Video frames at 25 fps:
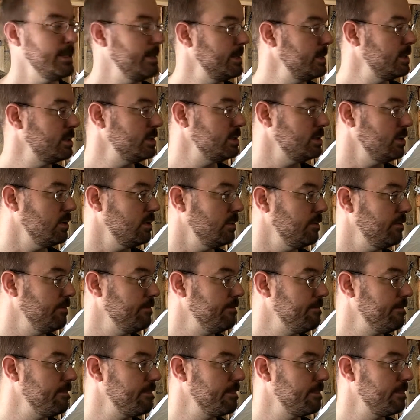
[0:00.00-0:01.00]
So
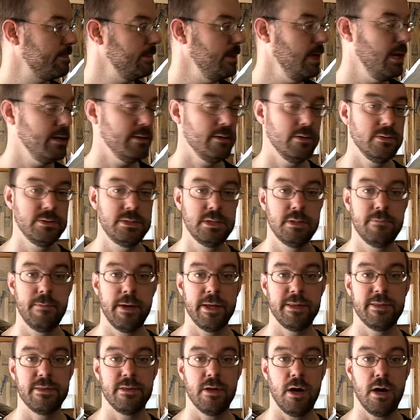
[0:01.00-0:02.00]
yeah, those are my
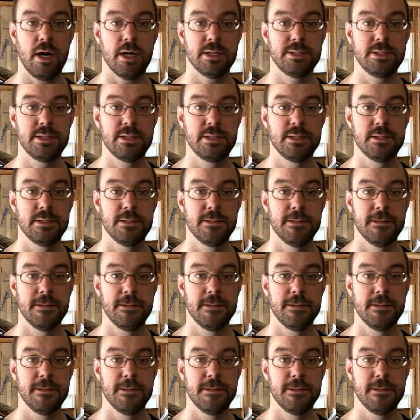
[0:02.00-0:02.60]
thoughts,